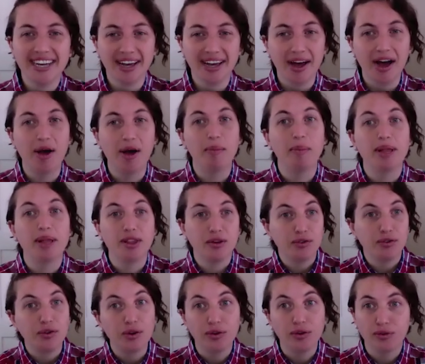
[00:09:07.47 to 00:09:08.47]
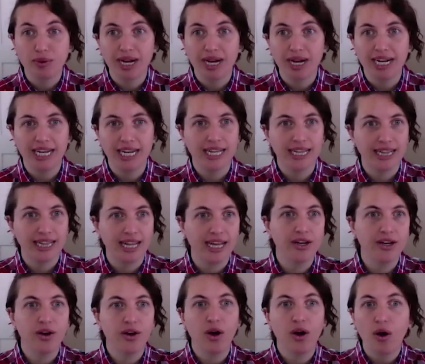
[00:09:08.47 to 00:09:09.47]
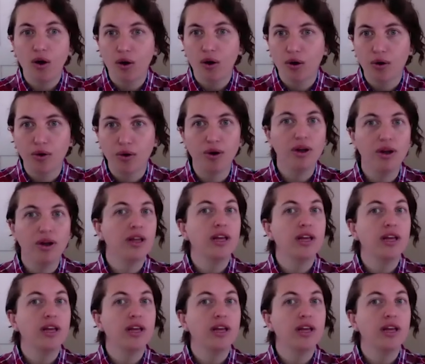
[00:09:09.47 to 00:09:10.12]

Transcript: But so folks write in like, oh,